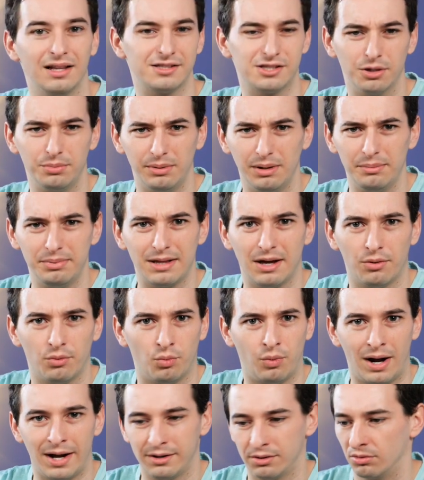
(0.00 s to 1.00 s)
Let's open up that
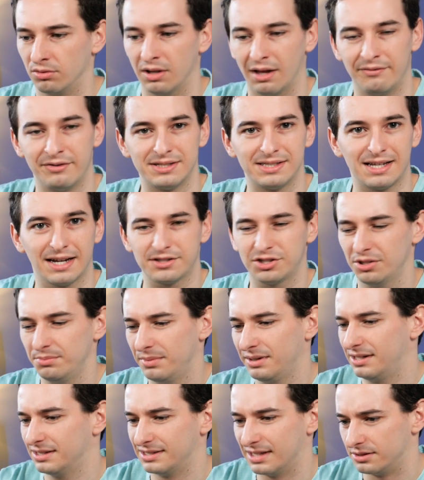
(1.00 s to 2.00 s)
why you'll love it section,
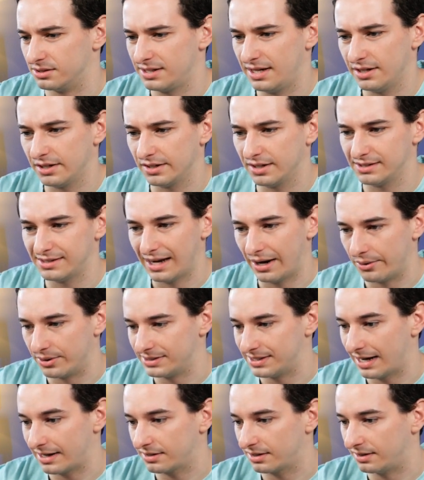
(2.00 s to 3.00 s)
because I was curious how
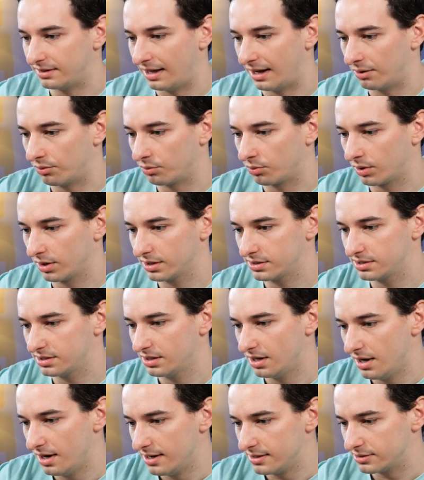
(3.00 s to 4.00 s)
exactly that works.
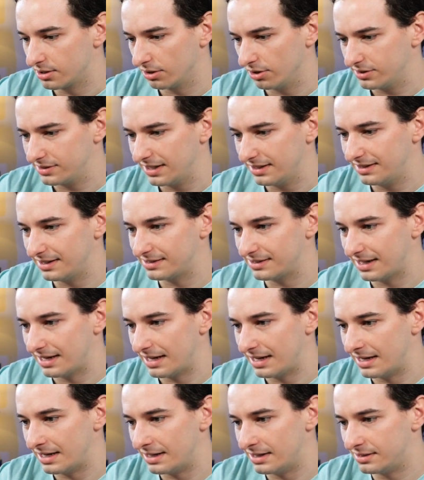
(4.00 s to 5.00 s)
So it looks like this
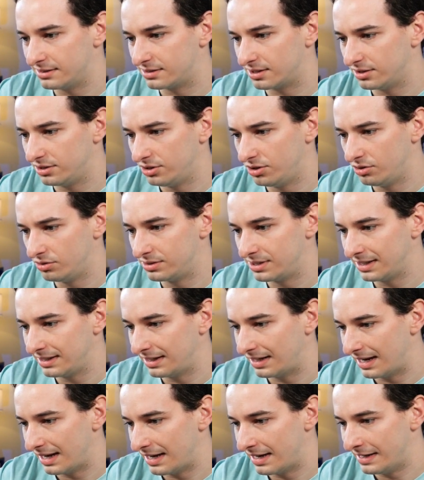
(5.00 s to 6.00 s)
is
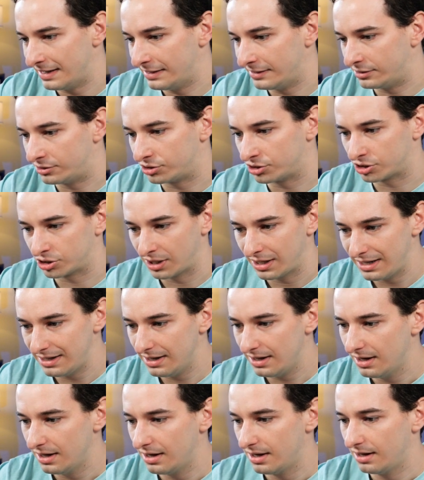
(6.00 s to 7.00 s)
using a
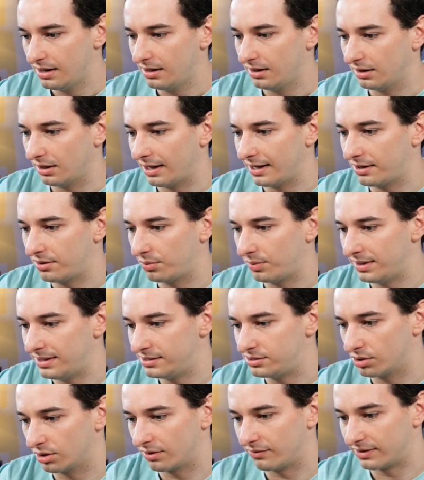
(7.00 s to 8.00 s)
grid like we
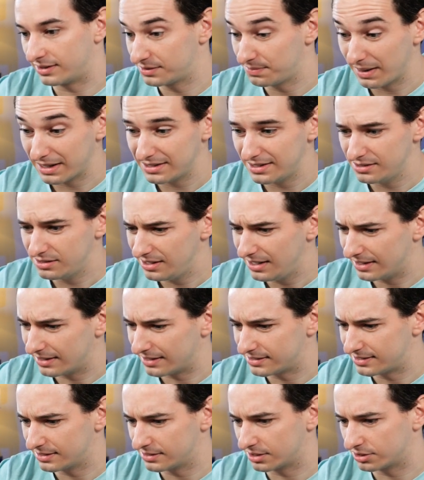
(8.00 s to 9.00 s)
sort of expected. So yeah,
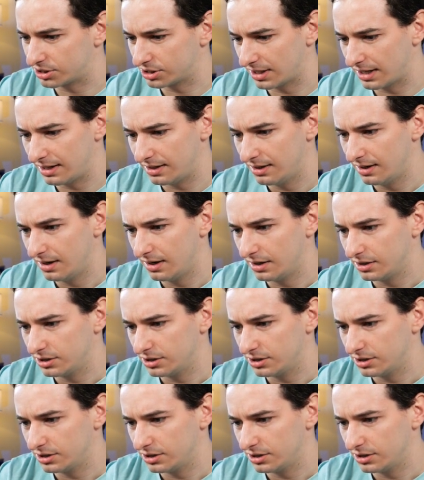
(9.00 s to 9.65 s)
this is a grid.